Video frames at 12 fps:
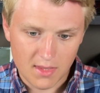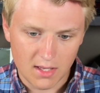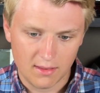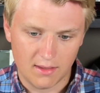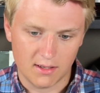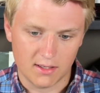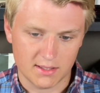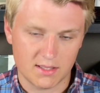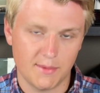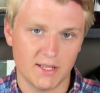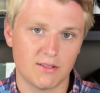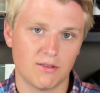the
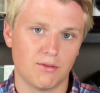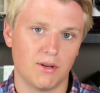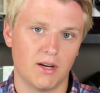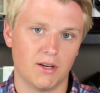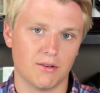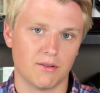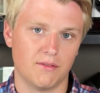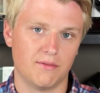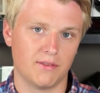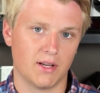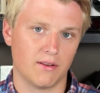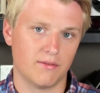Seamaster 300,
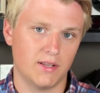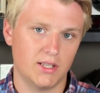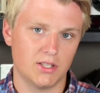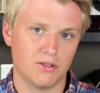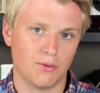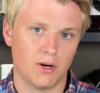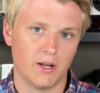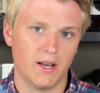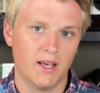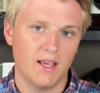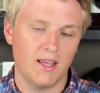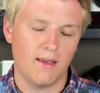the kind of vintage one,
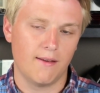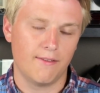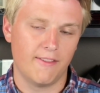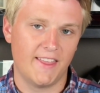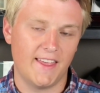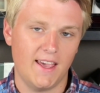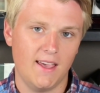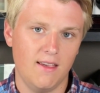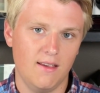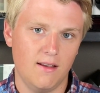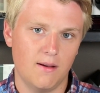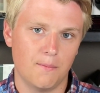if
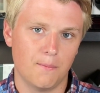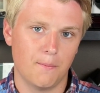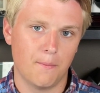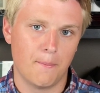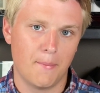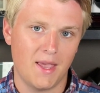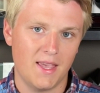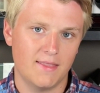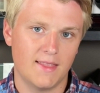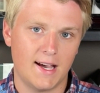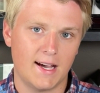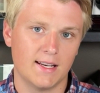they made
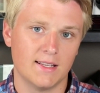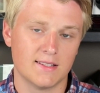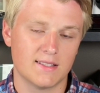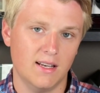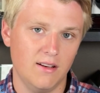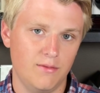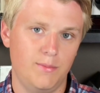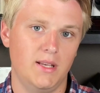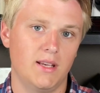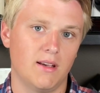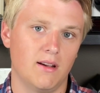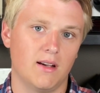that, instead of
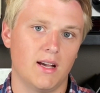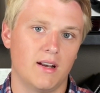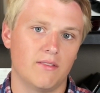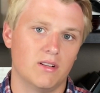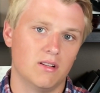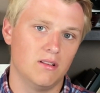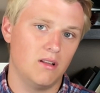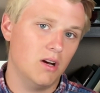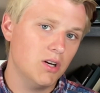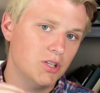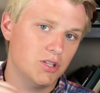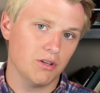being kind of a
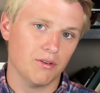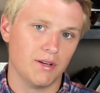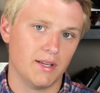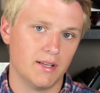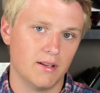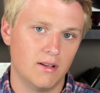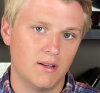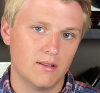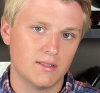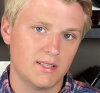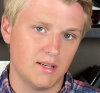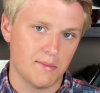luxury
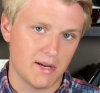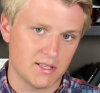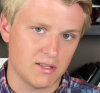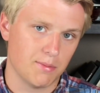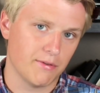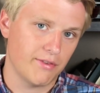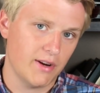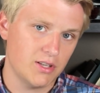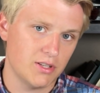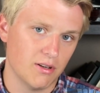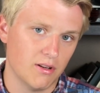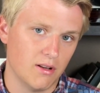Seamaster
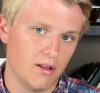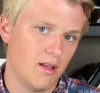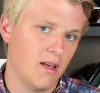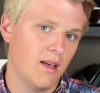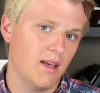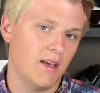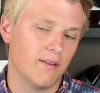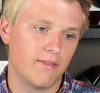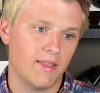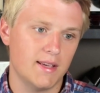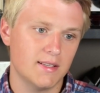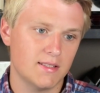Professional, if
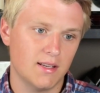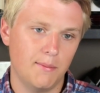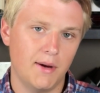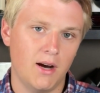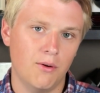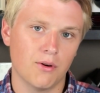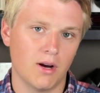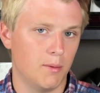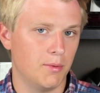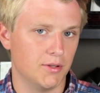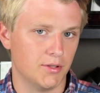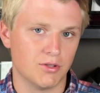they somehow were
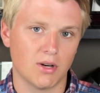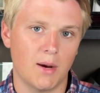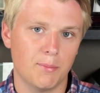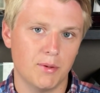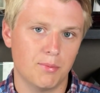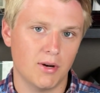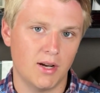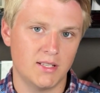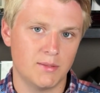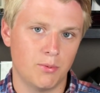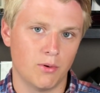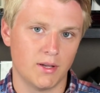able to drop the
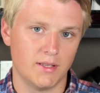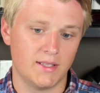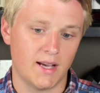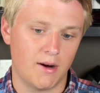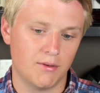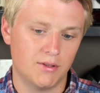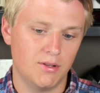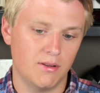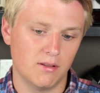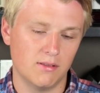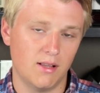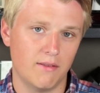price point down to
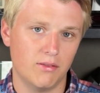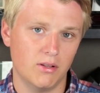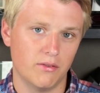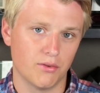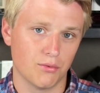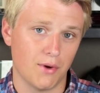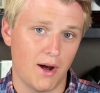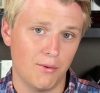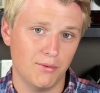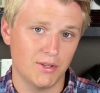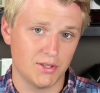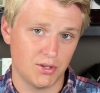the level of
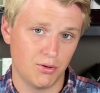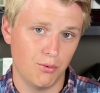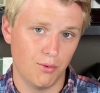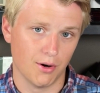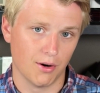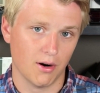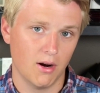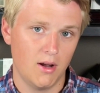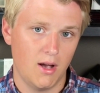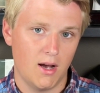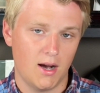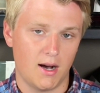around the Tudor,
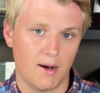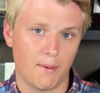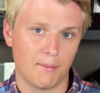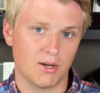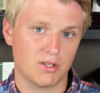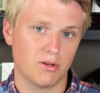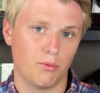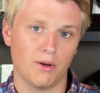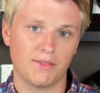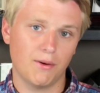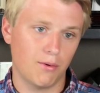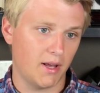I'm not sure
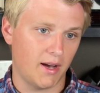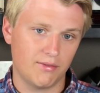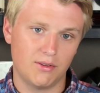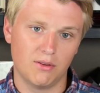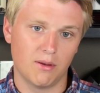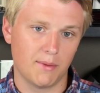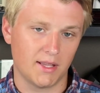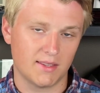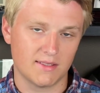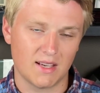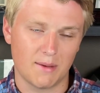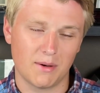what they would have to do that make
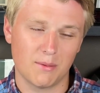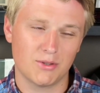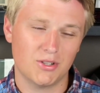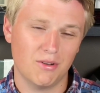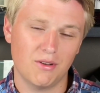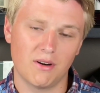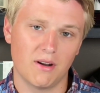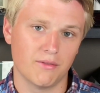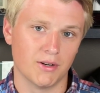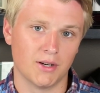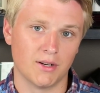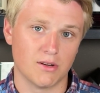this happen. I'm sure they're
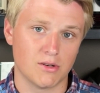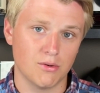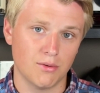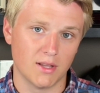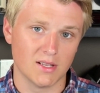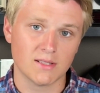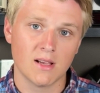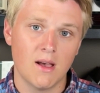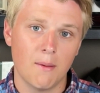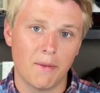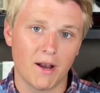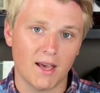never going to do this,
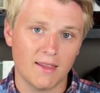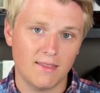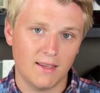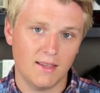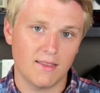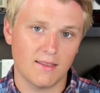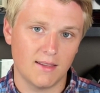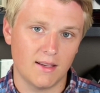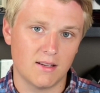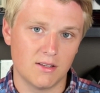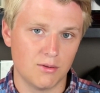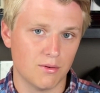but I think that they
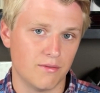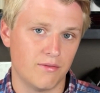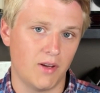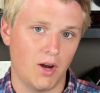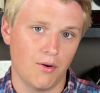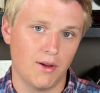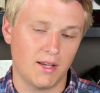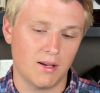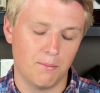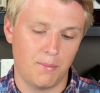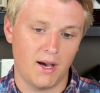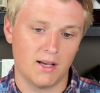could do a very
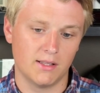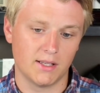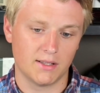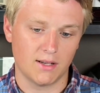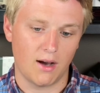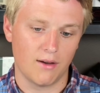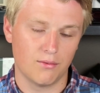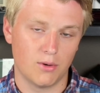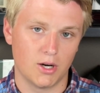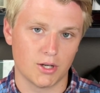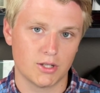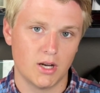compelling dive
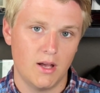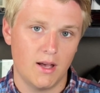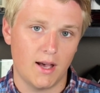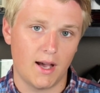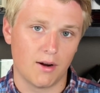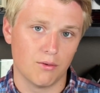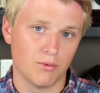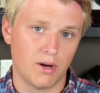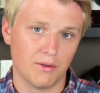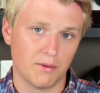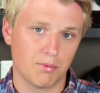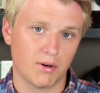watch at
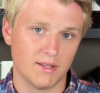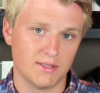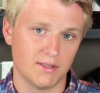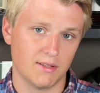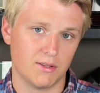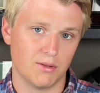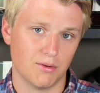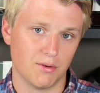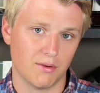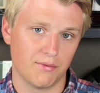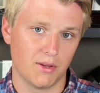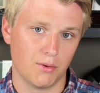around the price of the
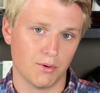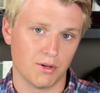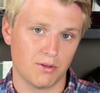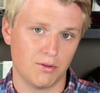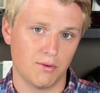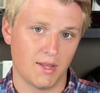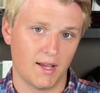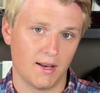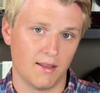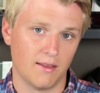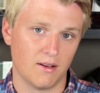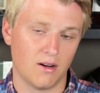Tudor if they were to do that,
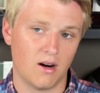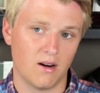and then